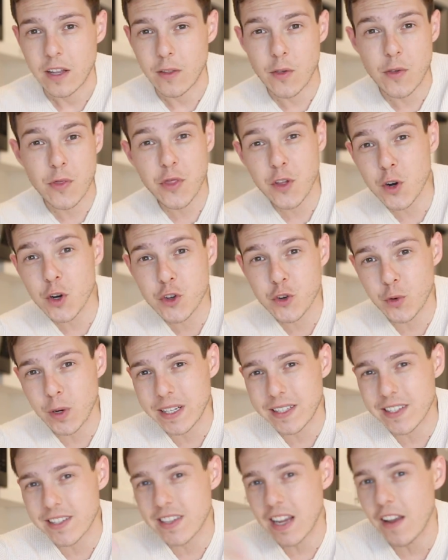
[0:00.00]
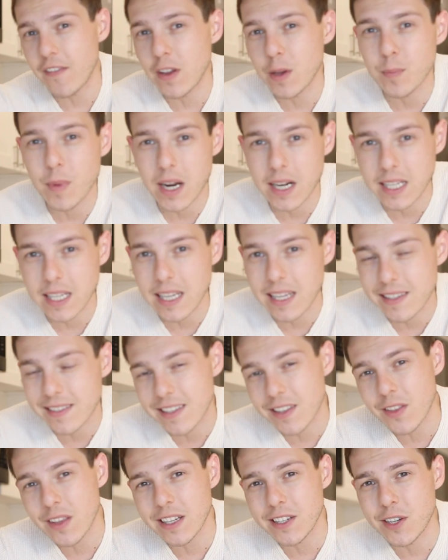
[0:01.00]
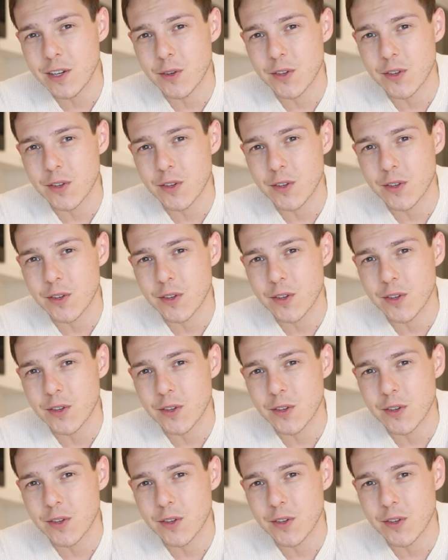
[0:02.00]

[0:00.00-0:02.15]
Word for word: Now, the third trick to saving money is to think to